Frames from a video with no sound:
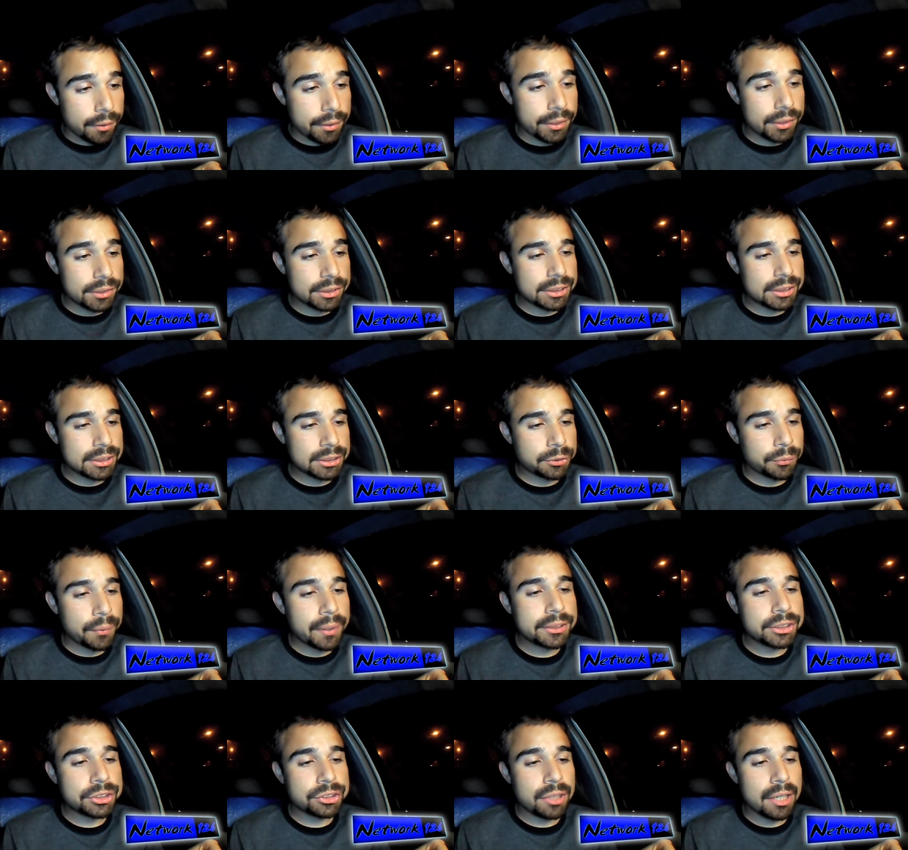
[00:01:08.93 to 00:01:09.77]
There's
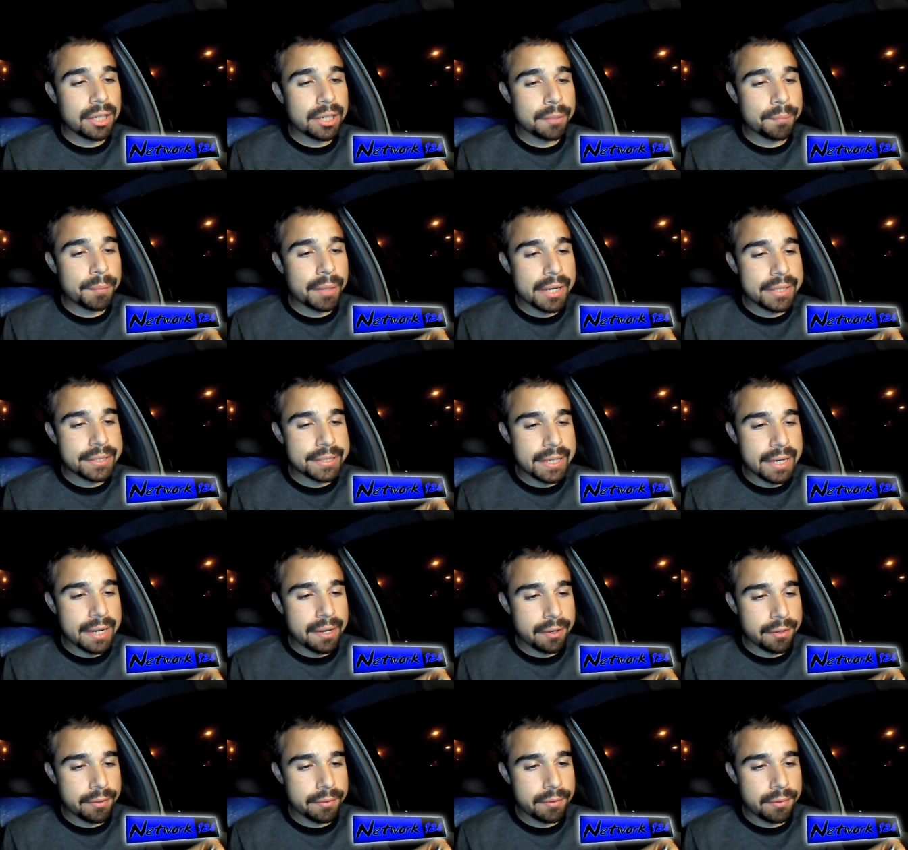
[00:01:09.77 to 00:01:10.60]
this restaurant in my
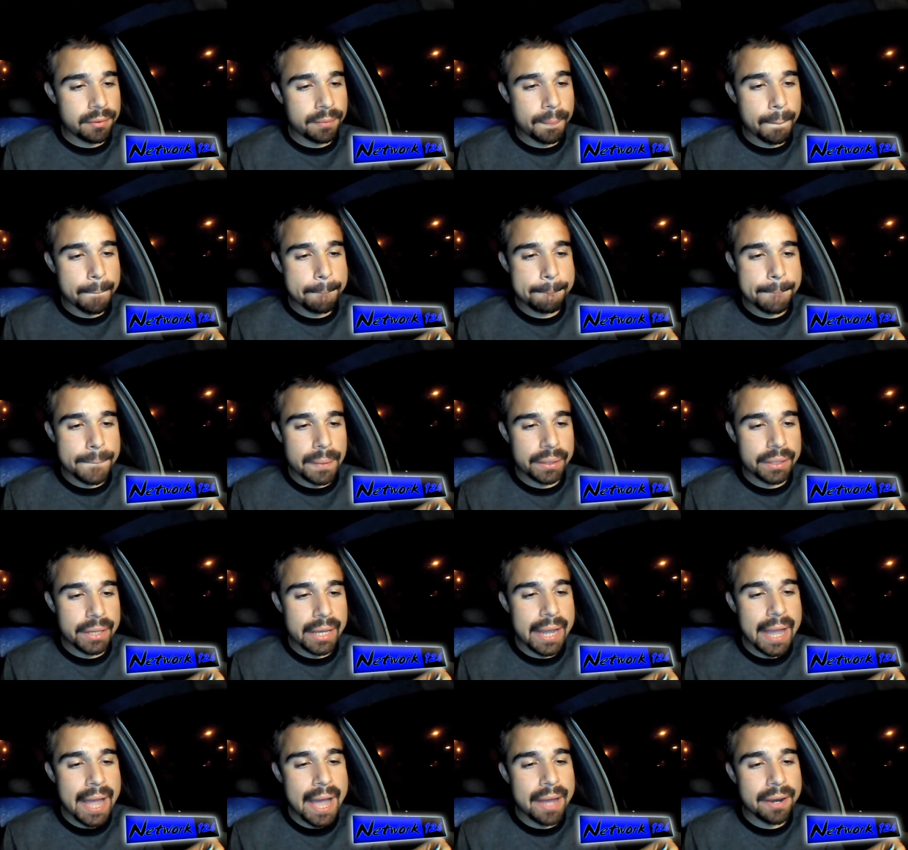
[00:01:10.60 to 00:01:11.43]
town.
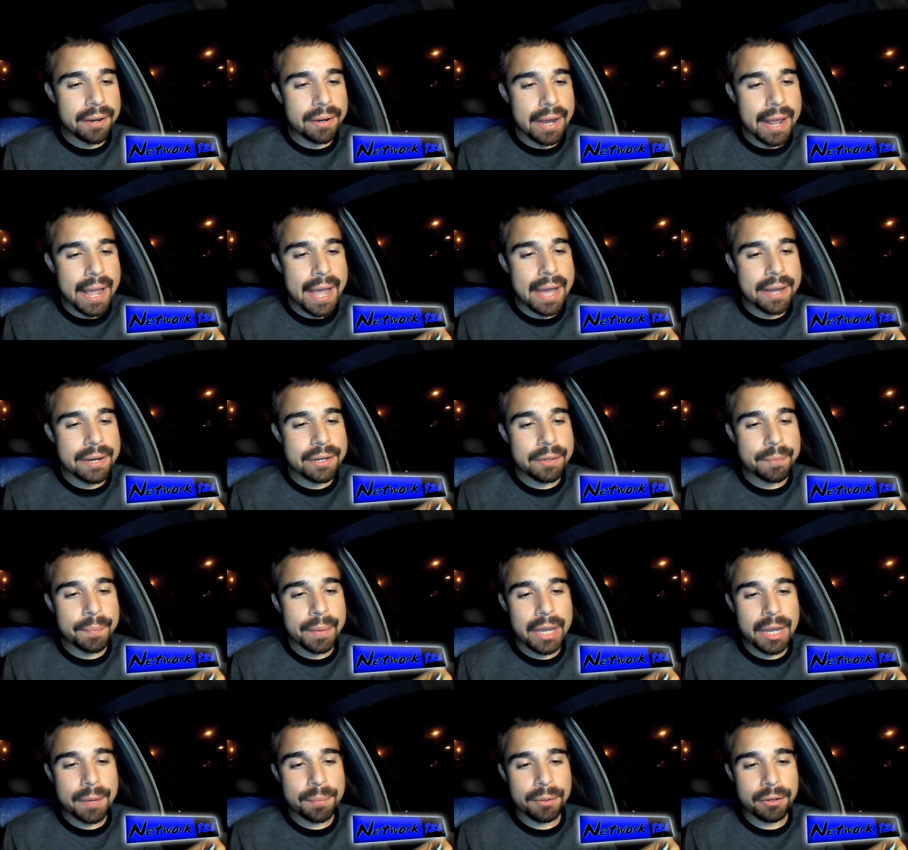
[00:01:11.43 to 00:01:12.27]
They had an ad in
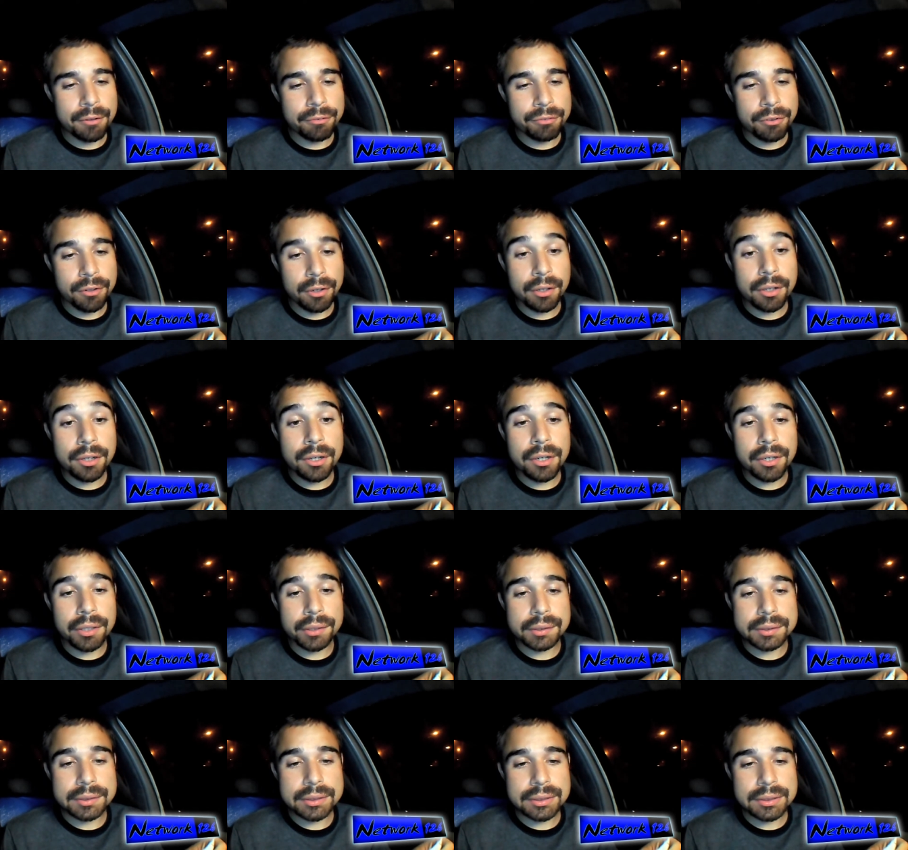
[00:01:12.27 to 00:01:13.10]
the paper for
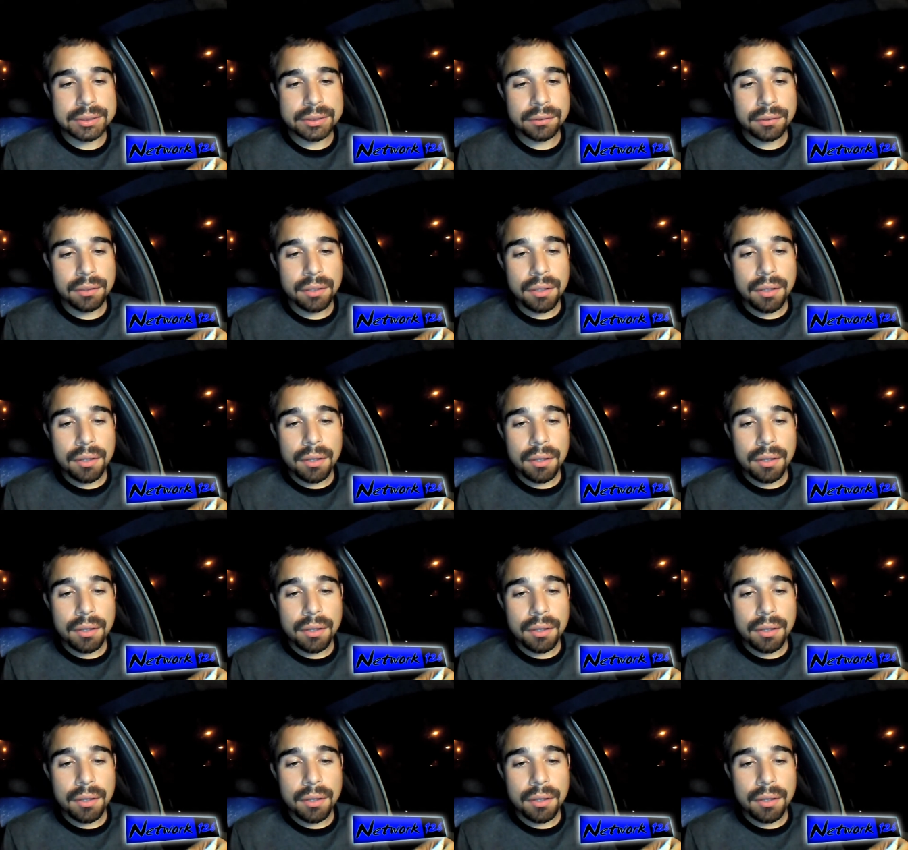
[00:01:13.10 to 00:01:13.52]
cooks.